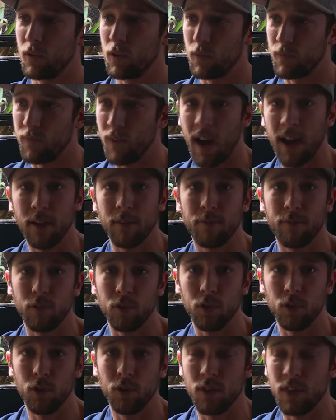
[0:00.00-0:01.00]
Find a
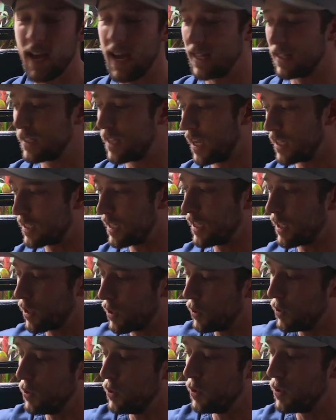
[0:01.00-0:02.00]
food that doesn't
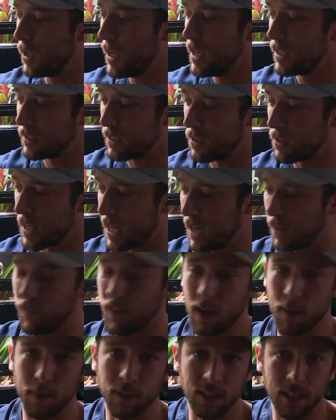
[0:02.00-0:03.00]
include synthetic
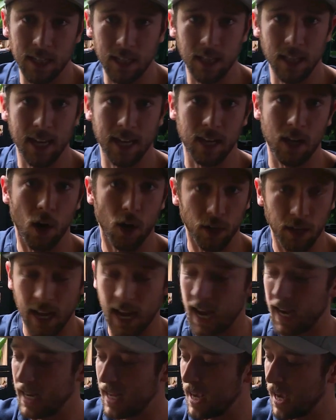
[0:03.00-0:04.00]
vitamin D, like
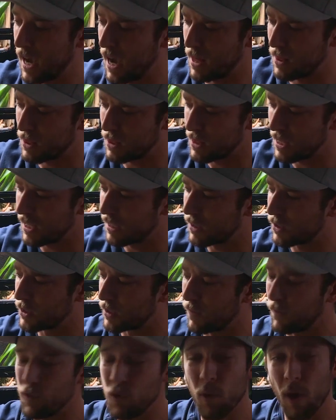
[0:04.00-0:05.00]
Arcadia. I think there's
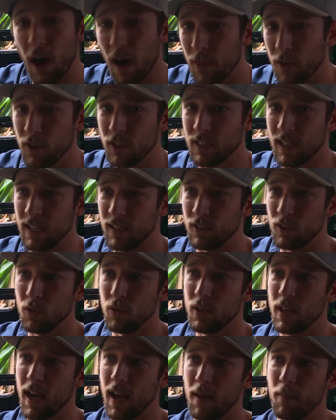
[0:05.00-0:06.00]
a few others that
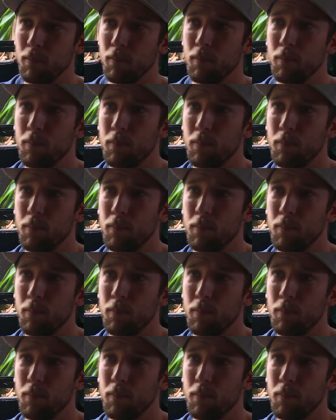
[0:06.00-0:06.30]
do that.